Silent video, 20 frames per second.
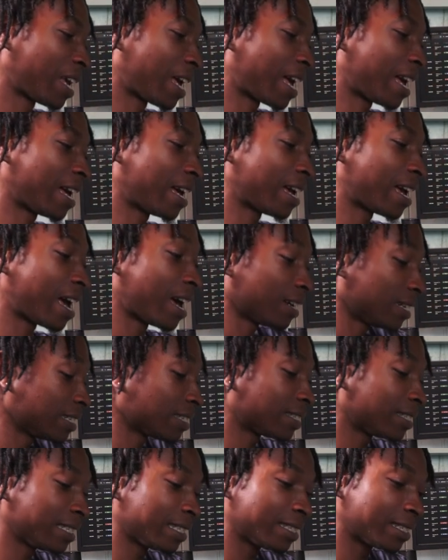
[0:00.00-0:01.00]
I
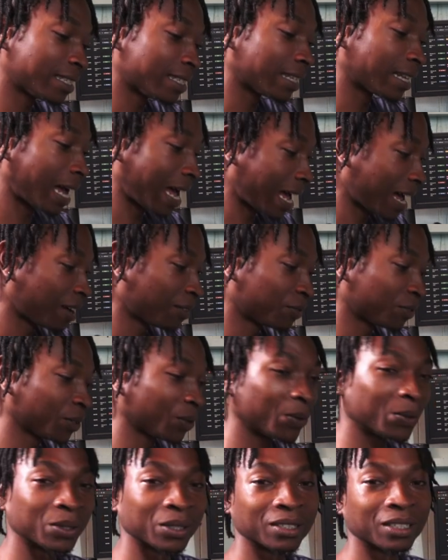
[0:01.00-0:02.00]
honestly still have to
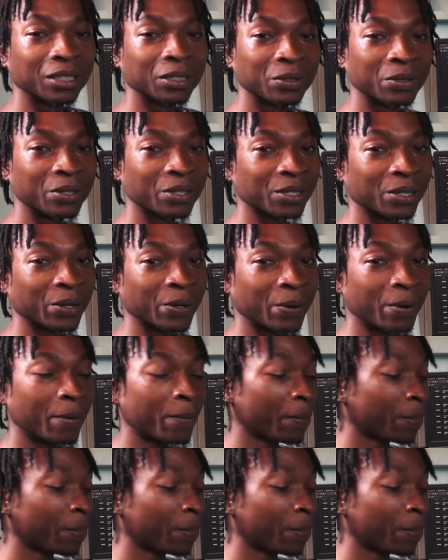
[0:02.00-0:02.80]
go to town, so